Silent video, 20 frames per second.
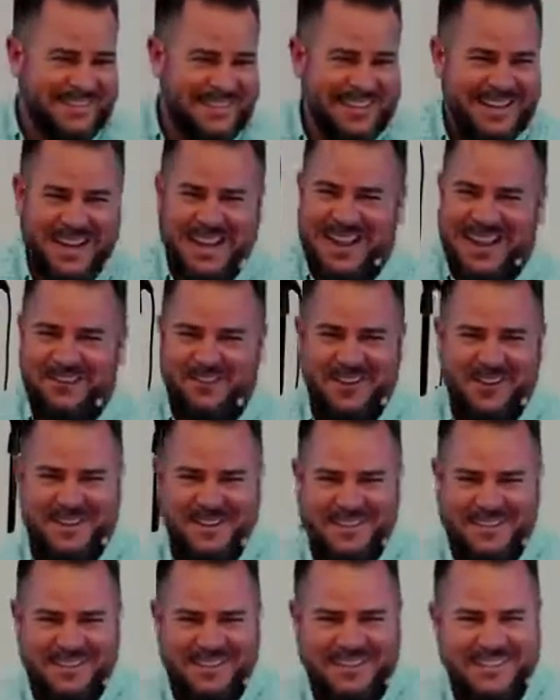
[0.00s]
I hate running.
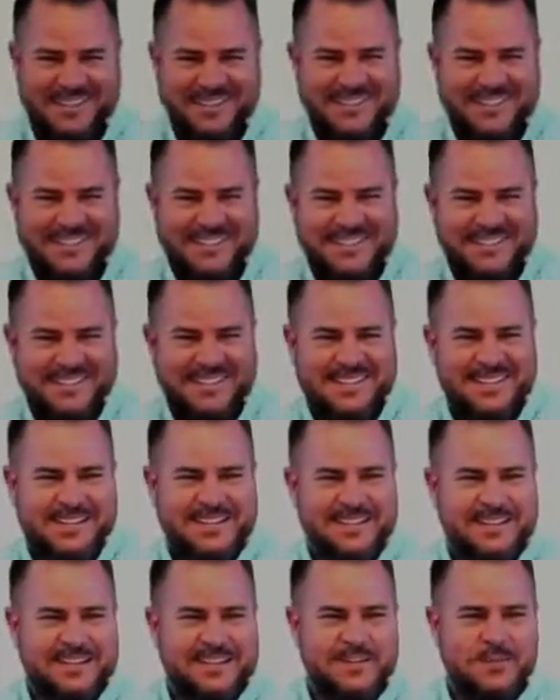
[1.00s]

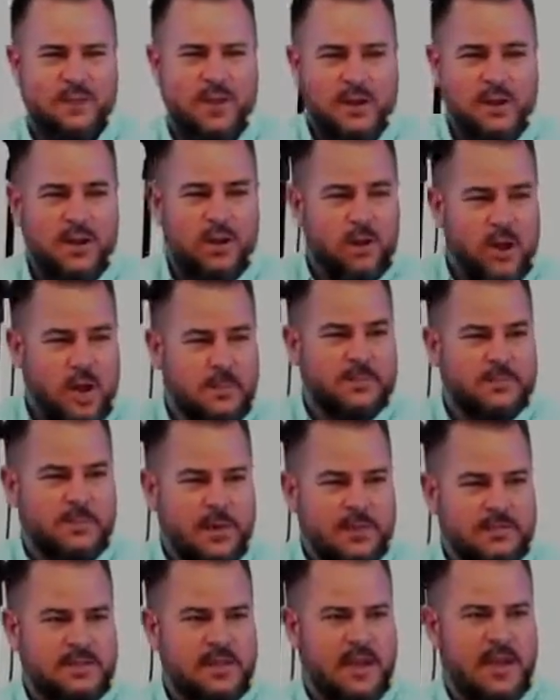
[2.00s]
Running cramps my
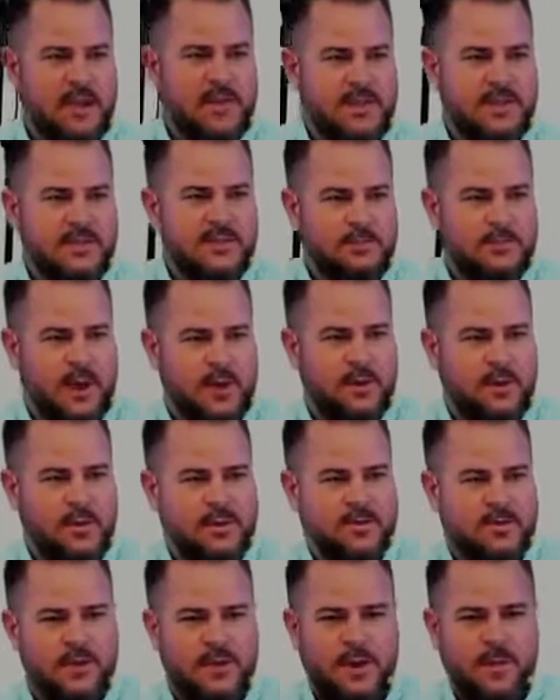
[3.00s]
style. That's my runner's
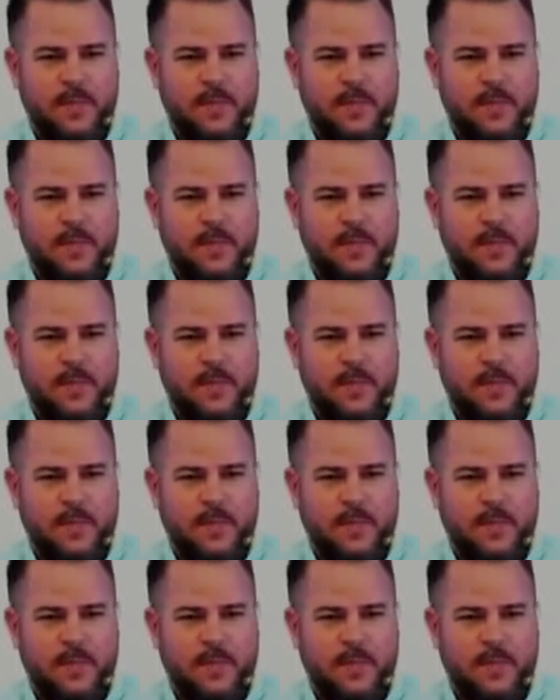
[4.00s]
cramp.